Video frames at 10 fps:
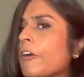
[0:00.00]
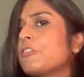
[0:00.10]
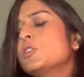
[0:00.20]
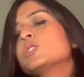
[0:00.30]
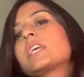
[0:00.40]

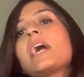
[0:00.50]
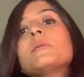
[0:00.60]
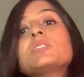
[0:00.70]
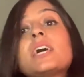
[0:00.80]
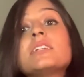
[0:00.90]
few
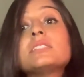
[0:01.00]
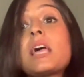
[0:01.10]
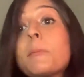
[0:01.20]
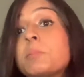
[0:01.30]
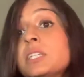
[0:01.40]
scams that has
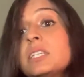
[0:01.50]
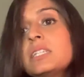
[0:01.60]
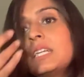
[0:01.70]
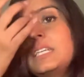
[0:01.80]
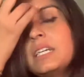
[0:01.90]
happened
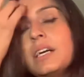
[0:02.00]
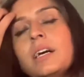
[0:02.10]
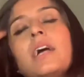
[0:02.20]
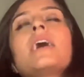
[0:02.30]
in India,